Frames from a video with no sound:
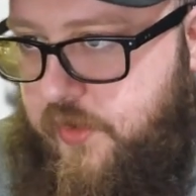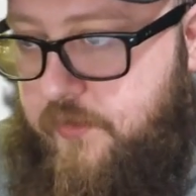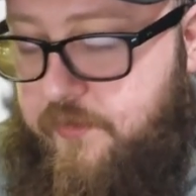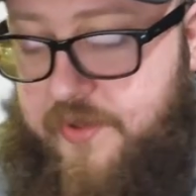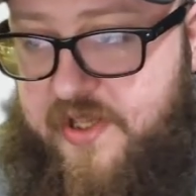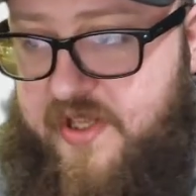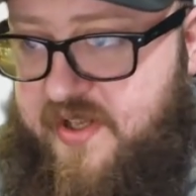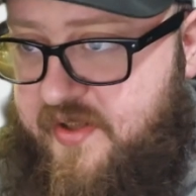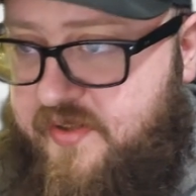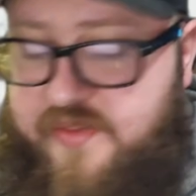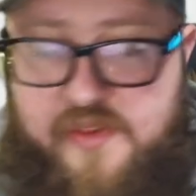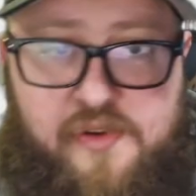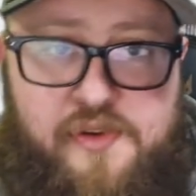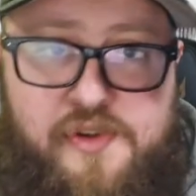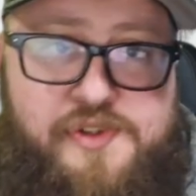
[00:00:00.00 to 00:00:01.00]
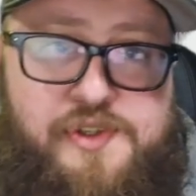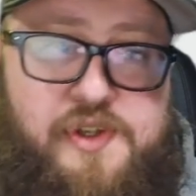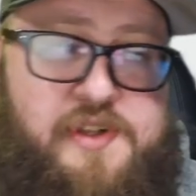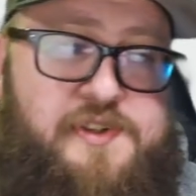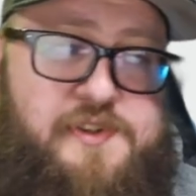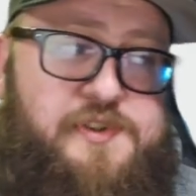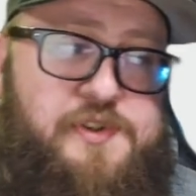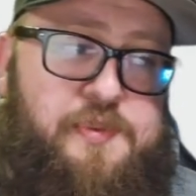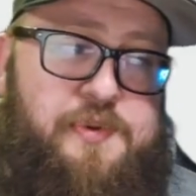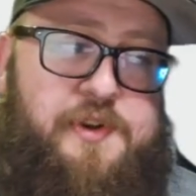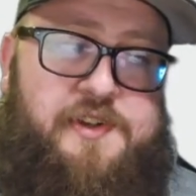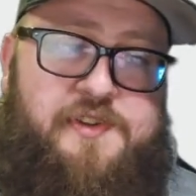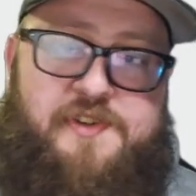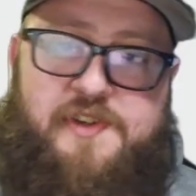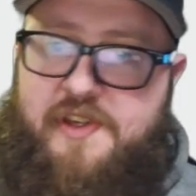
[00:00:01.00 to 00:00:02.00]
but yeah, it's a super
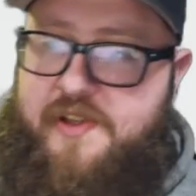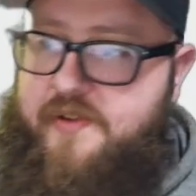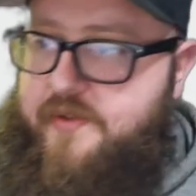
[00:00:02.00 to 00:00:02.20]
nice kit.